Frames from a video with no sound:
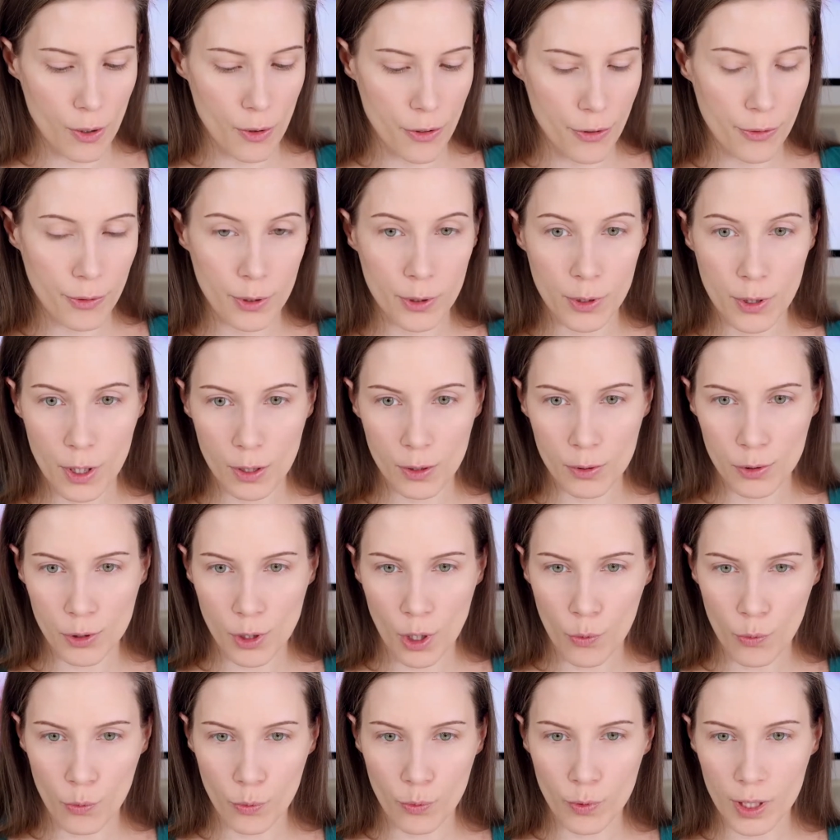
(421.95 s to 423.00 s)
to go through those
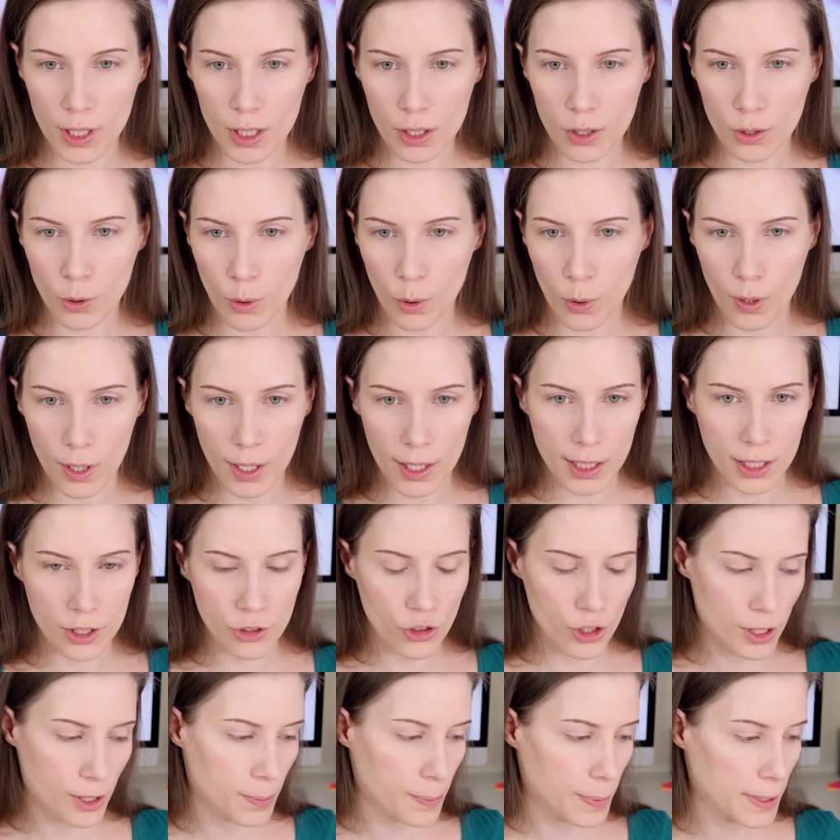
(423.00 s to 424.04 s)
real quick
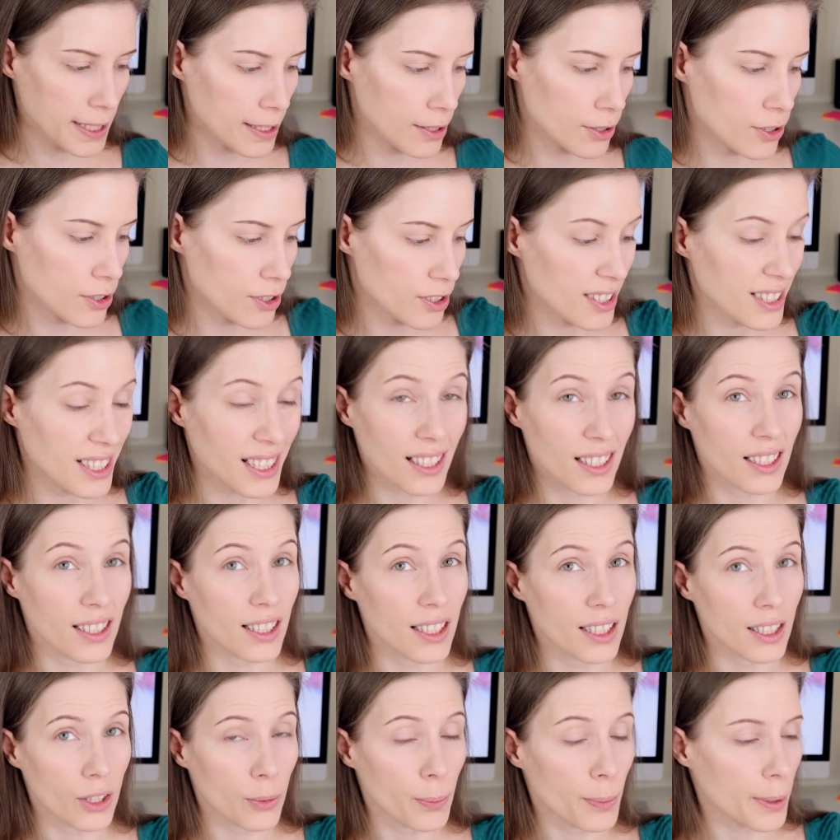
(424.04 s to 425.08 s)
just because they're still like
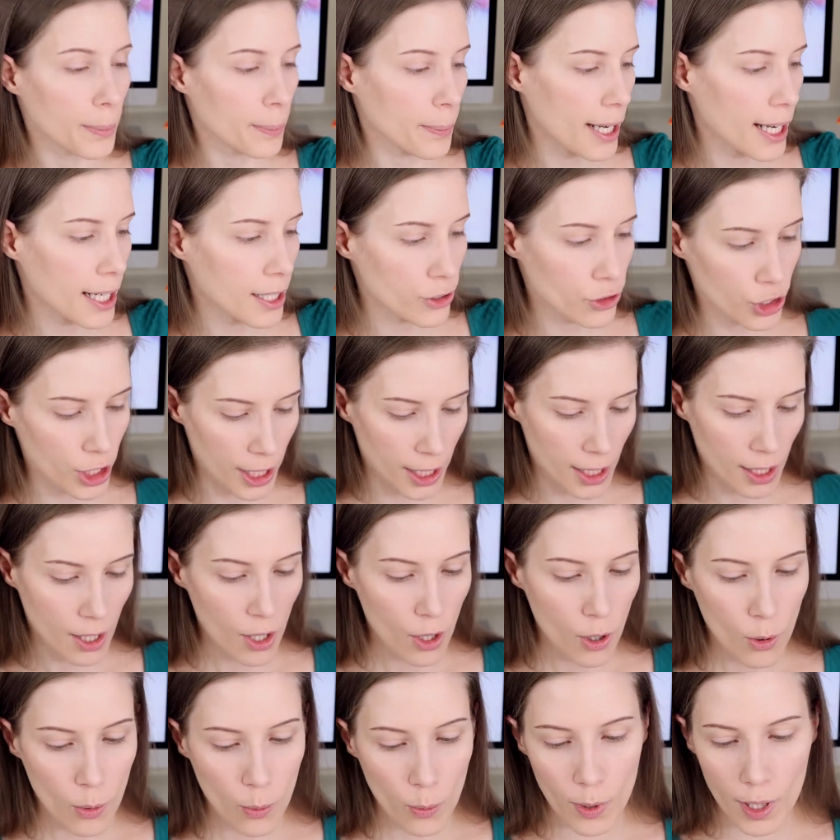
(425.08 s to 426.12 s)
a little bit patchy
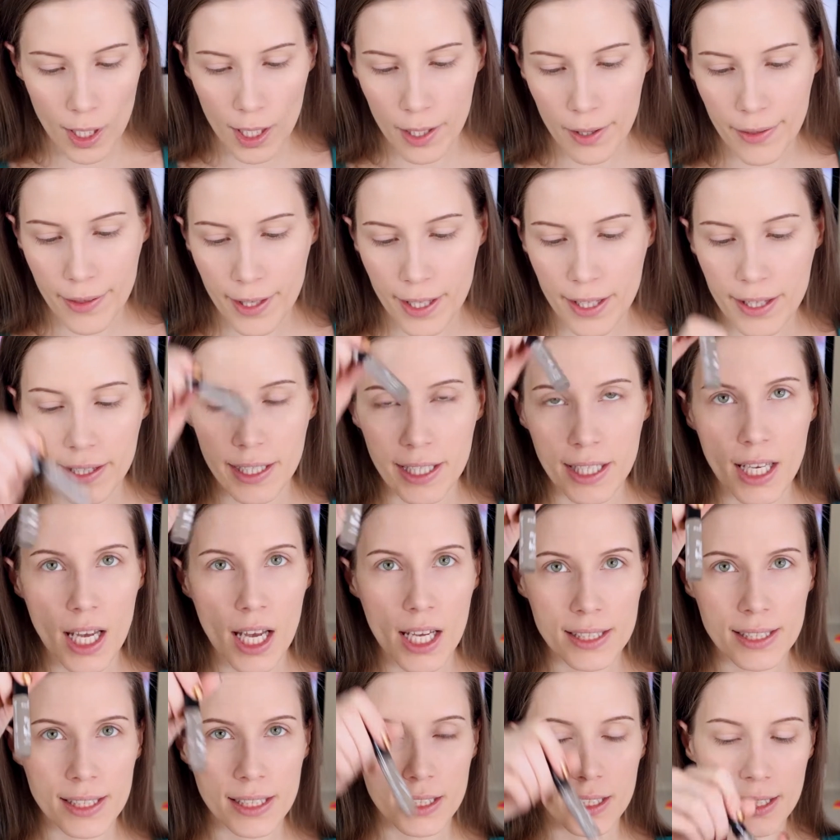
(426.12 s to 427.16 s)
with the
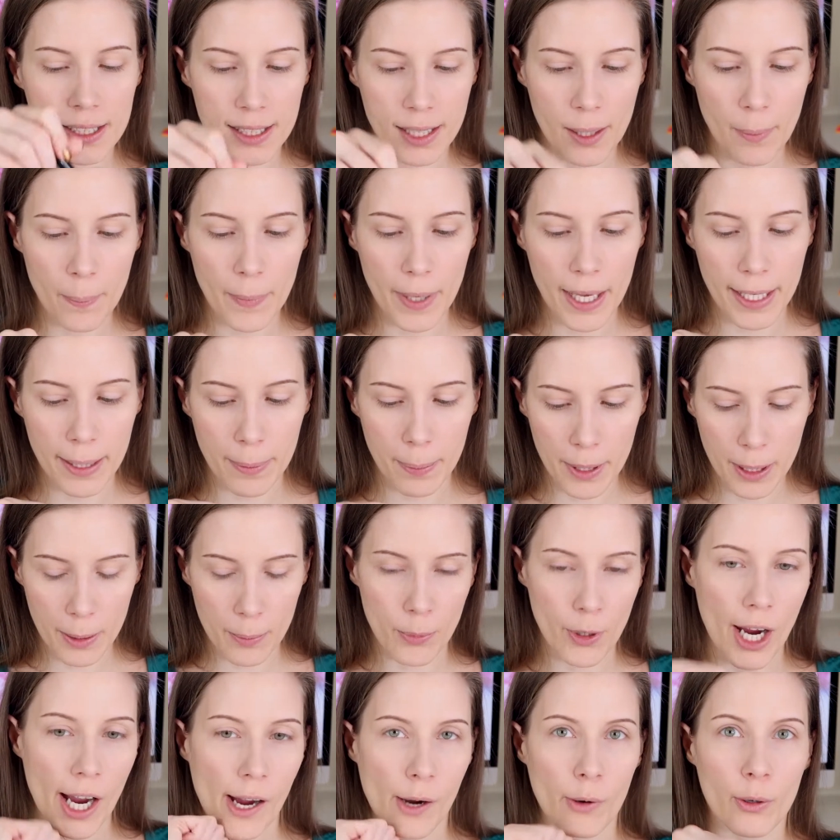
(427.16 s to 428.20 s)
Essence Make Me
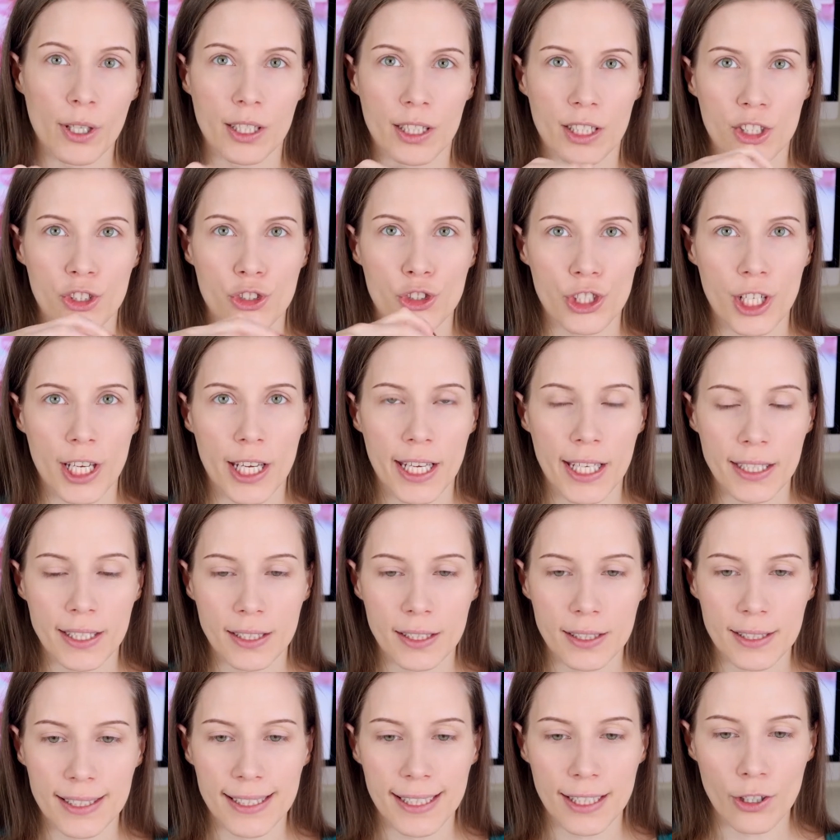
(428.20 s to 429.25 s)
Brow in the
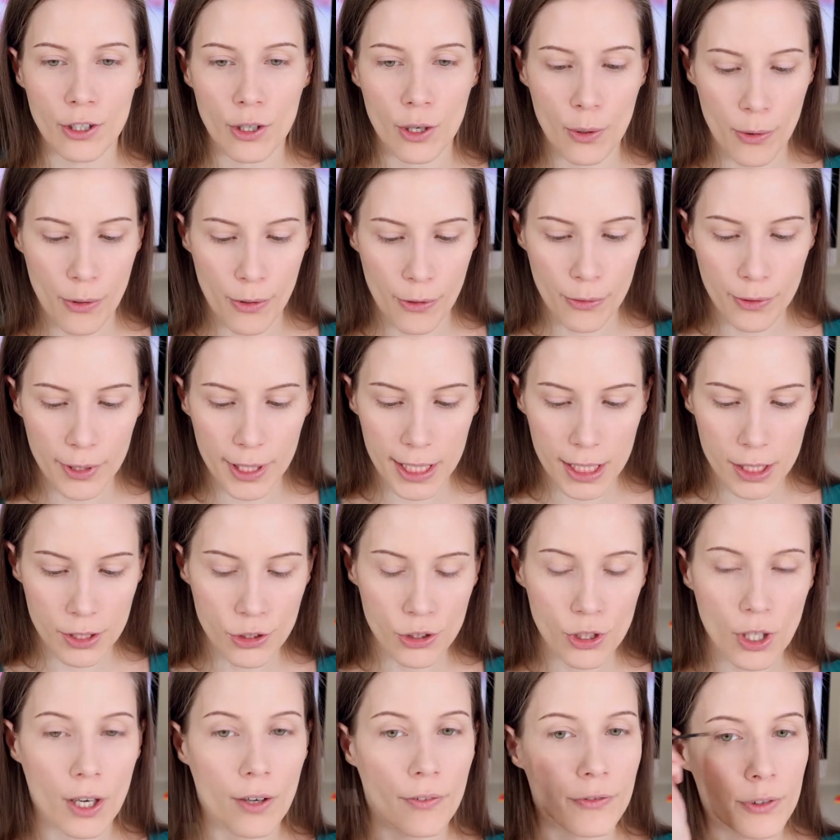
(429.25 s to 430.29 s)
shade 03
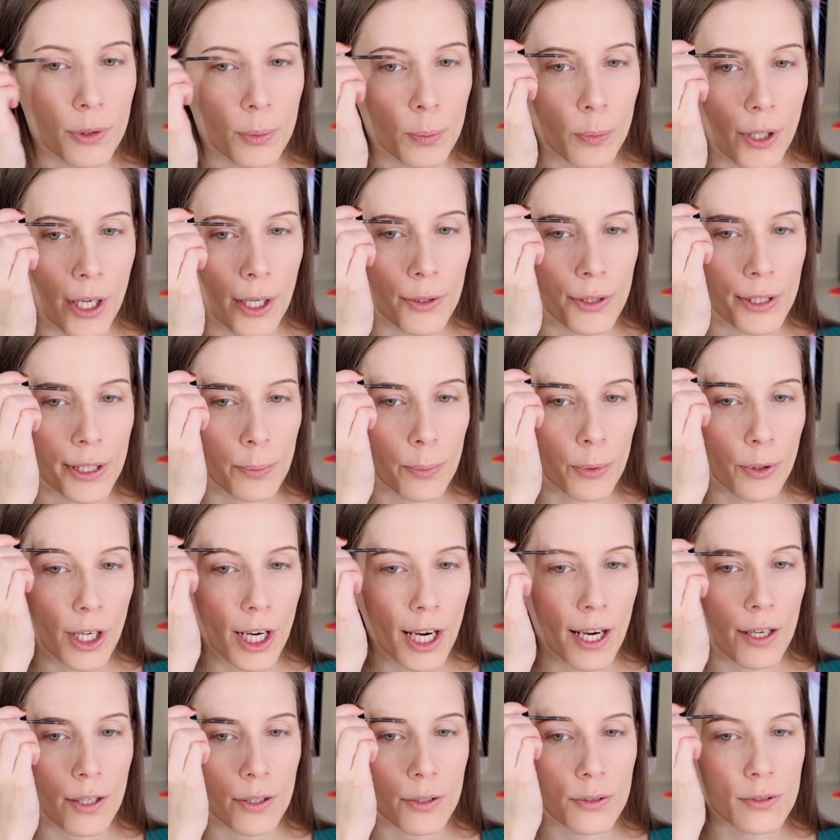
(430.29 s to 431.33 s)
Soft Brownie
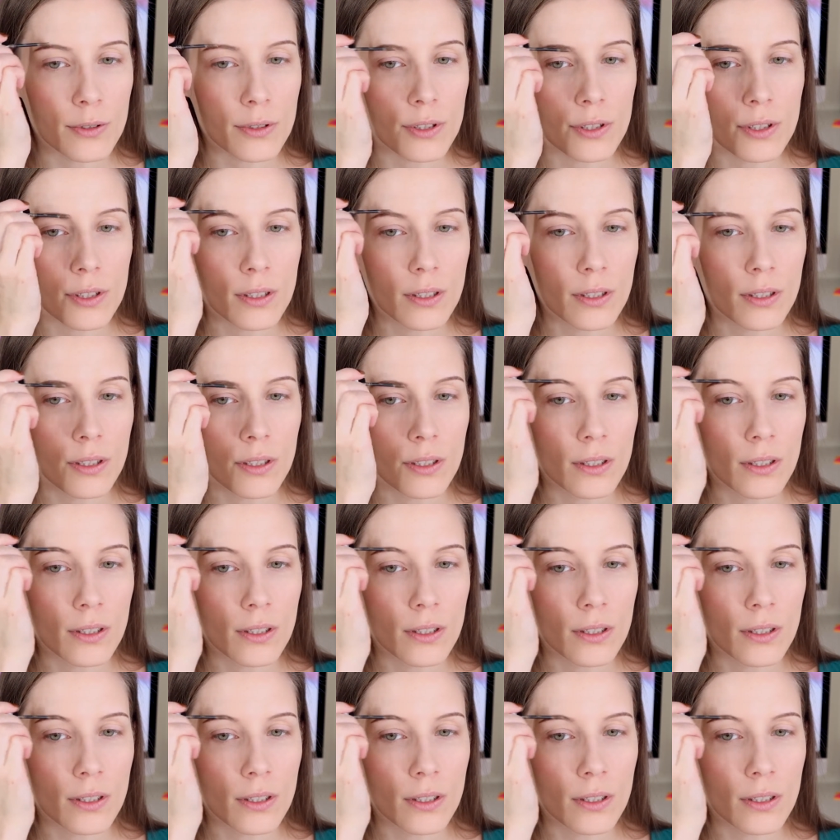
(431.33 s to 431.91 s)
Brows.